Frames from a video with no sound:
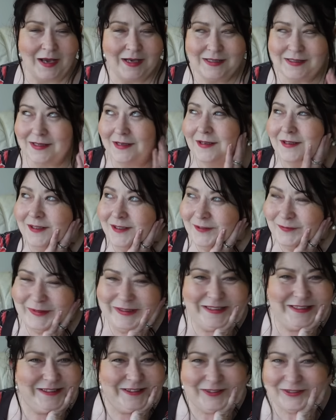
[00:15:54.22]
guys. Oh
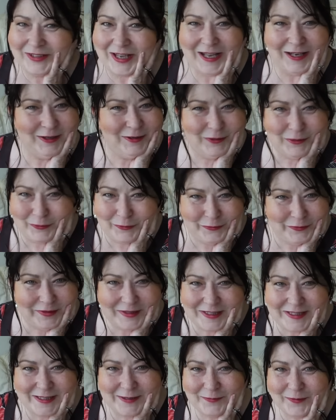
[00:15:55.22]
my God, I love
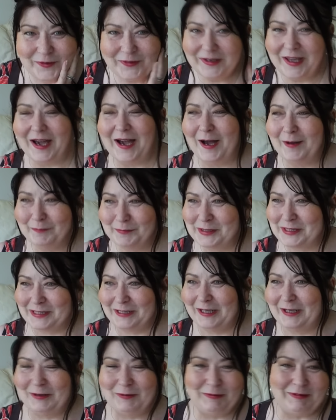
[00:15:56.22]
this one. I
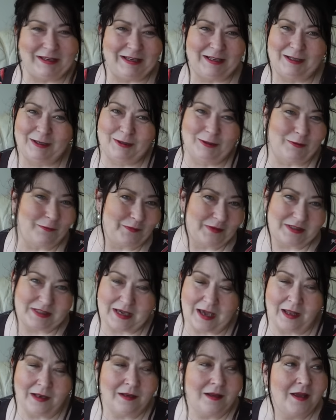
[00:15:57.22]
absolutely love it.
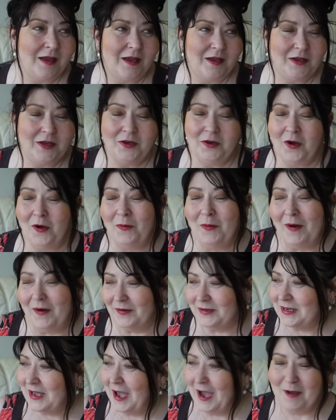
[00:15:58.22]
And you know
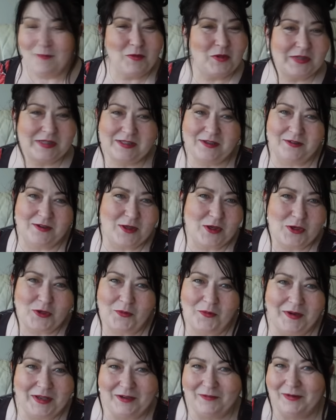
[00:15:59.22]
what? I'm just going to
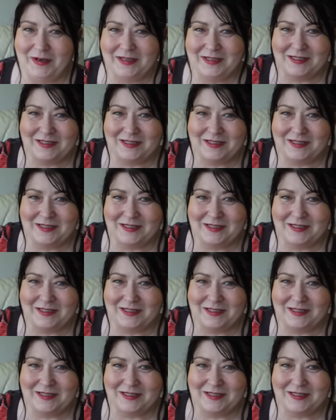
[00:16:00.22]
show you